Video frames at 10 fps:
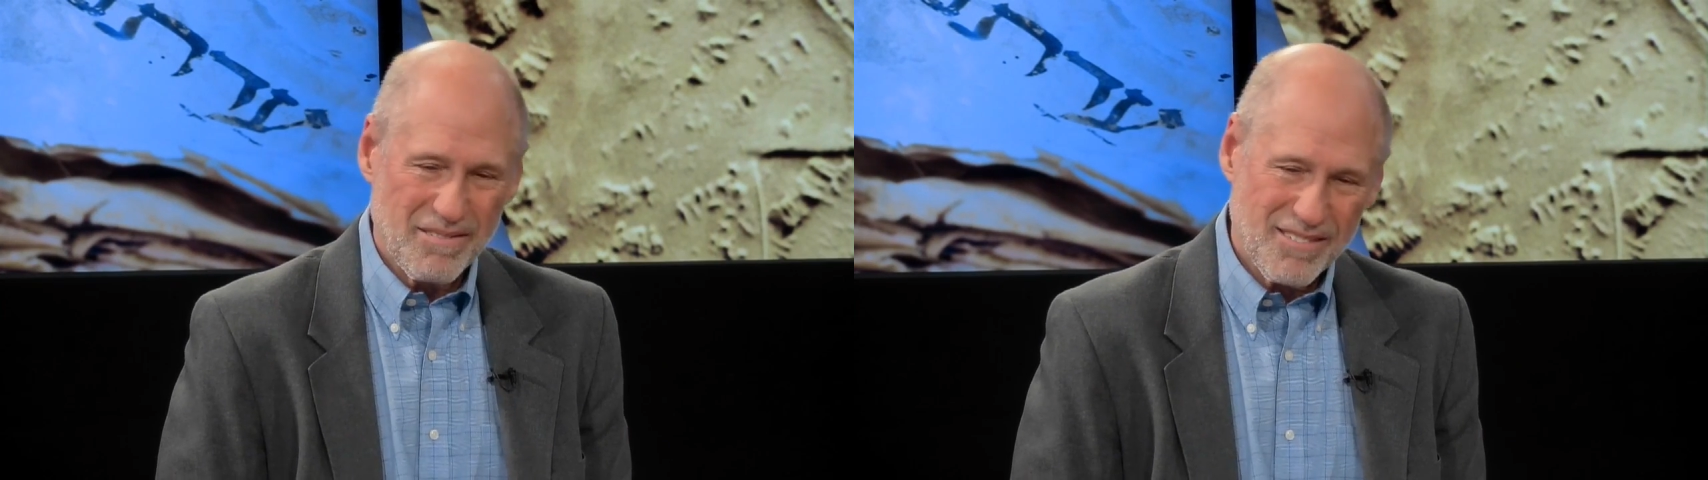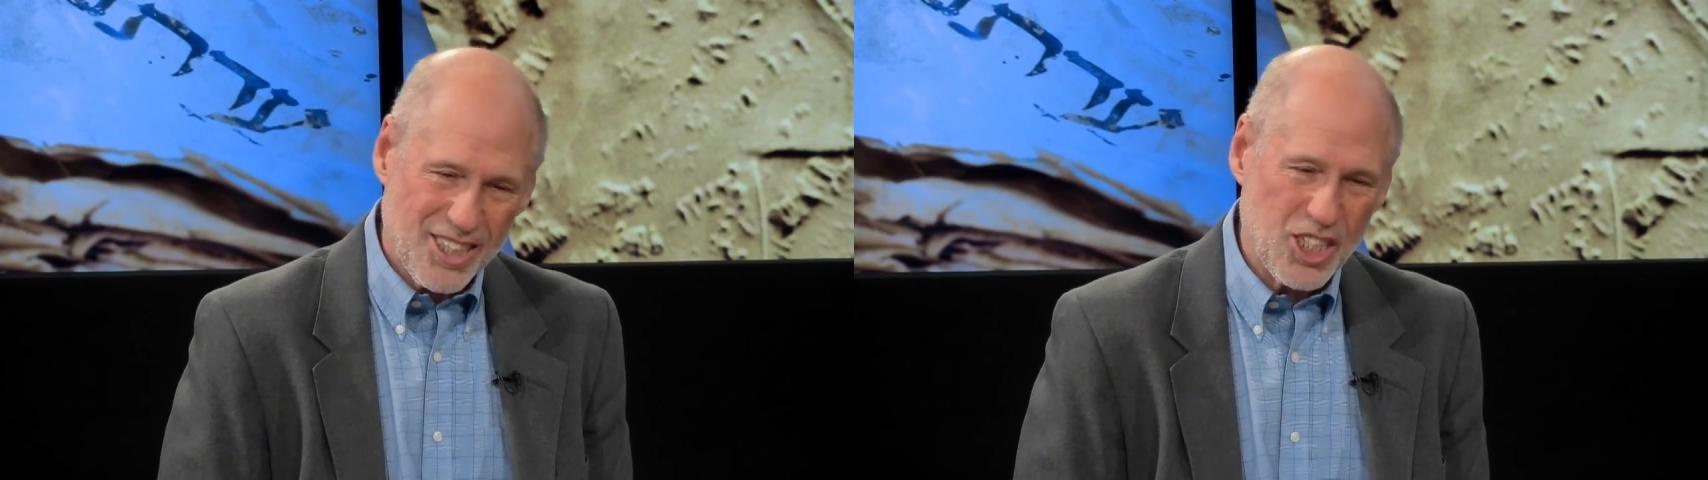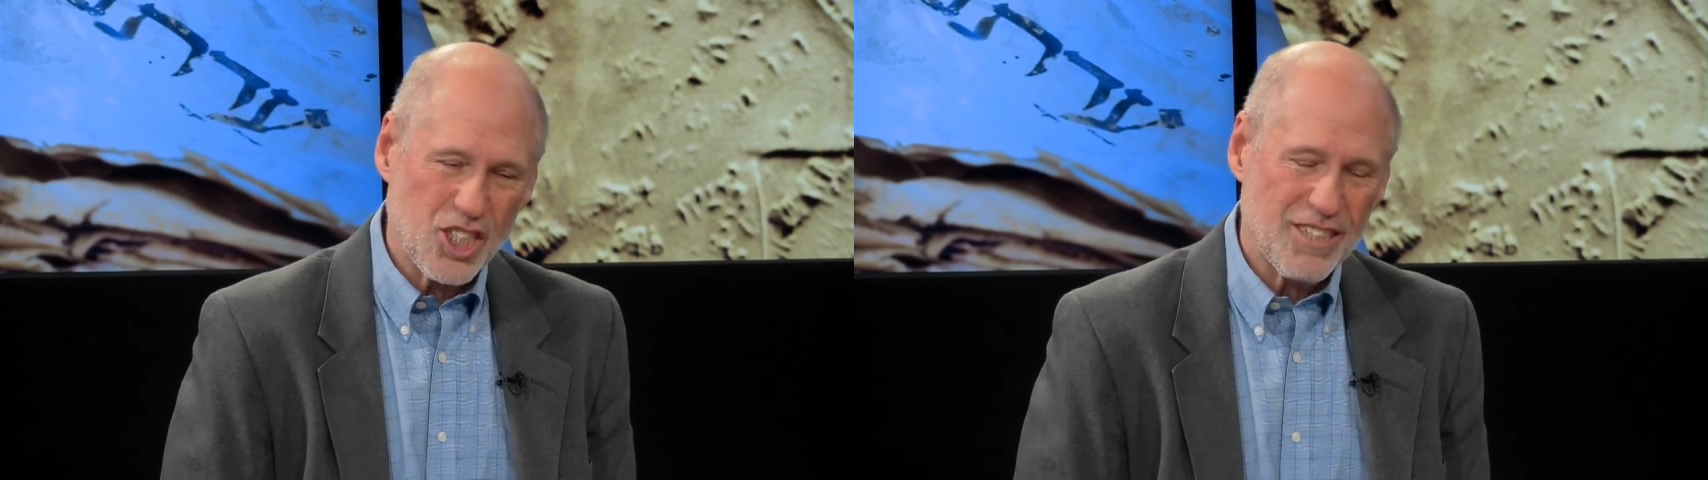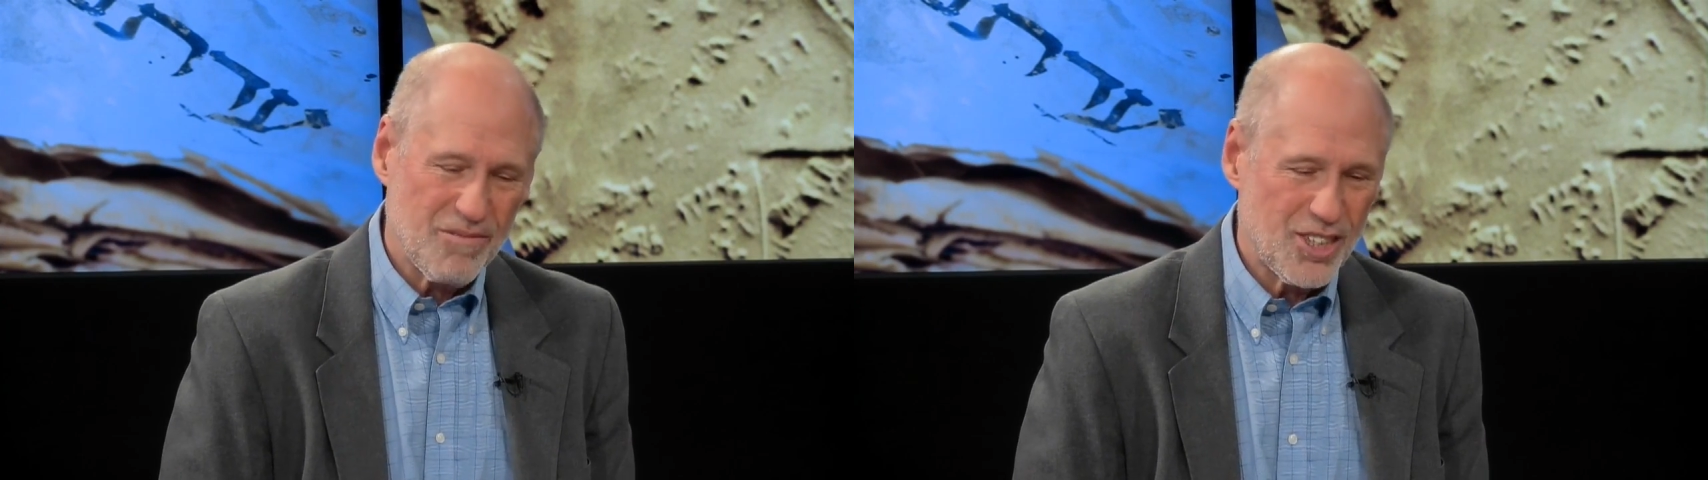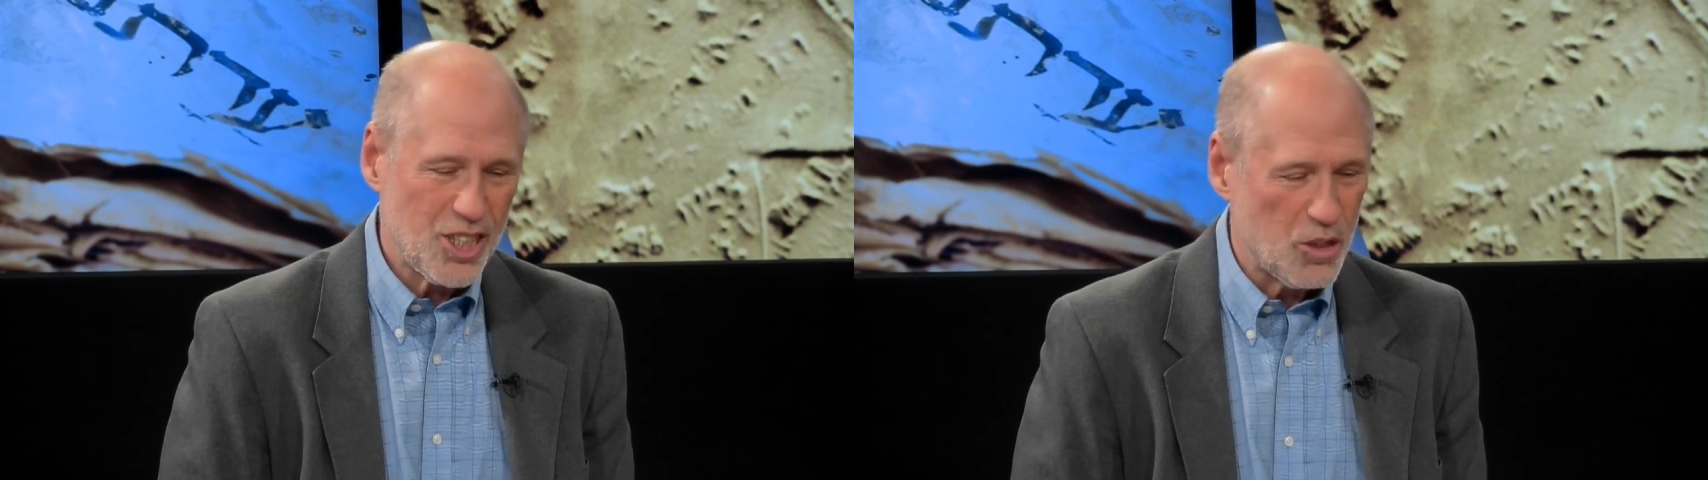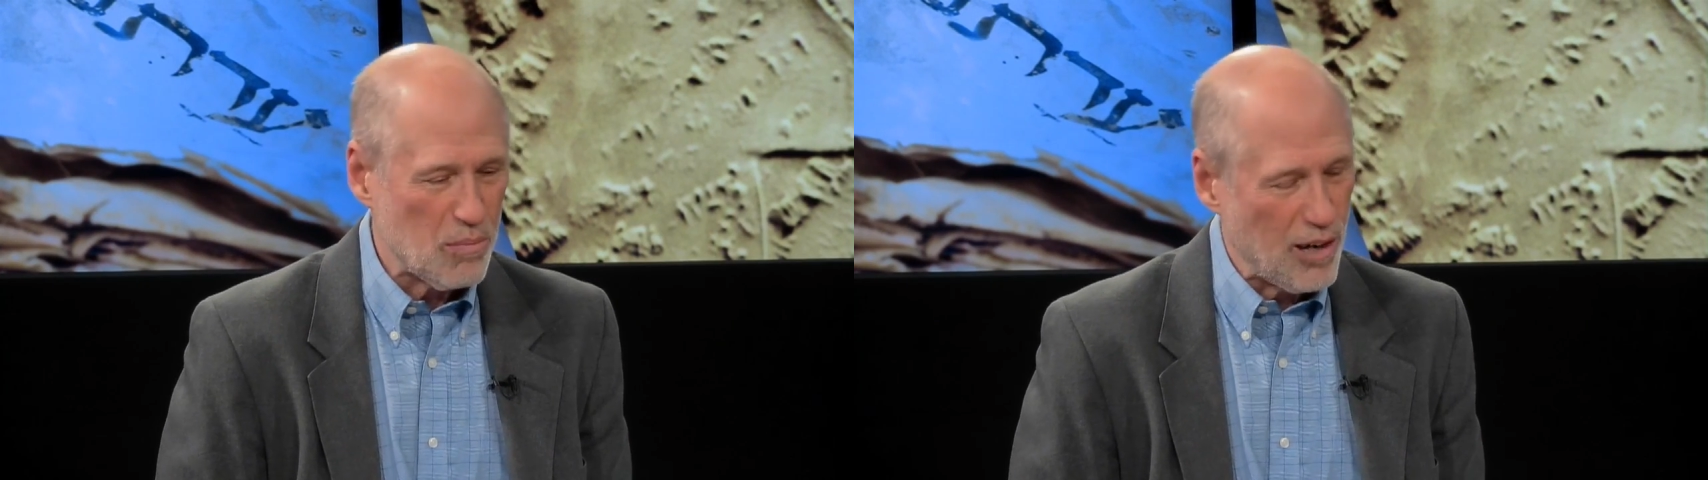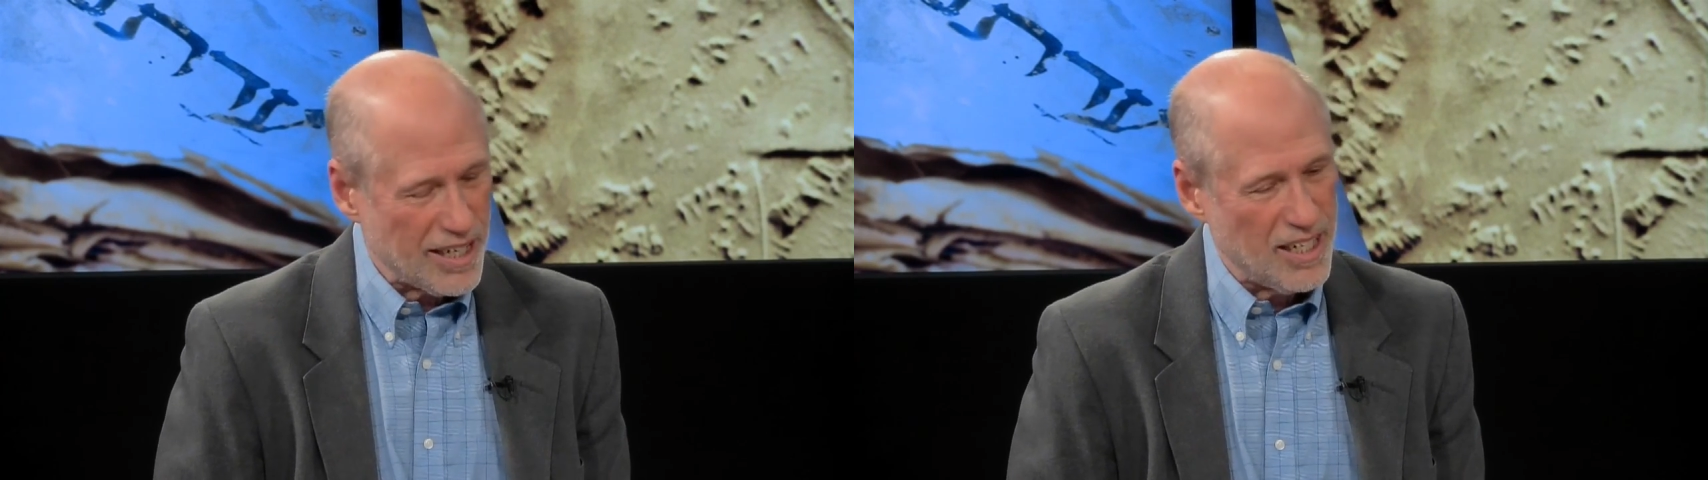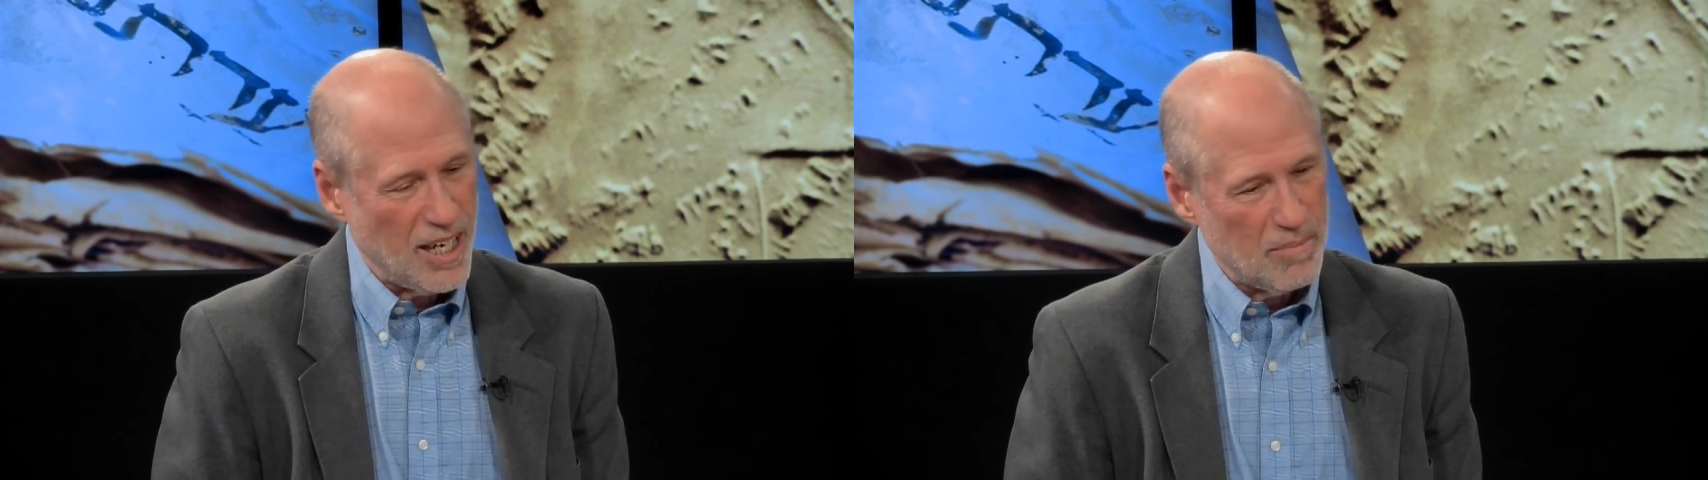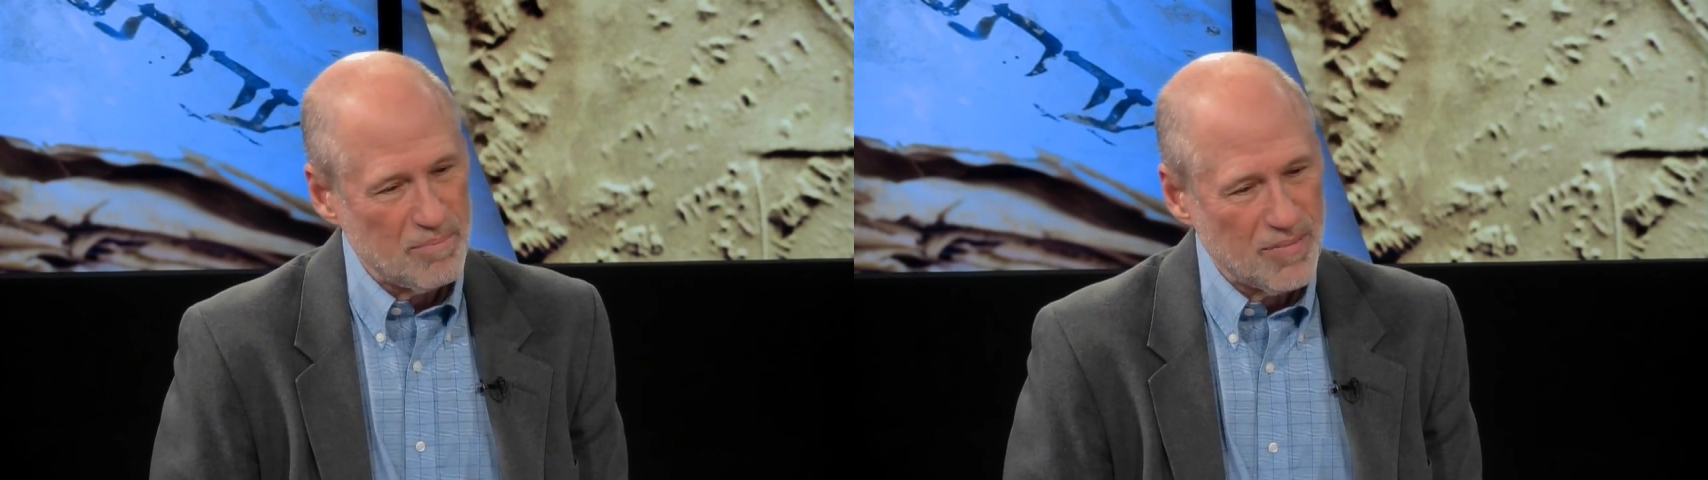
since you since you brought it up,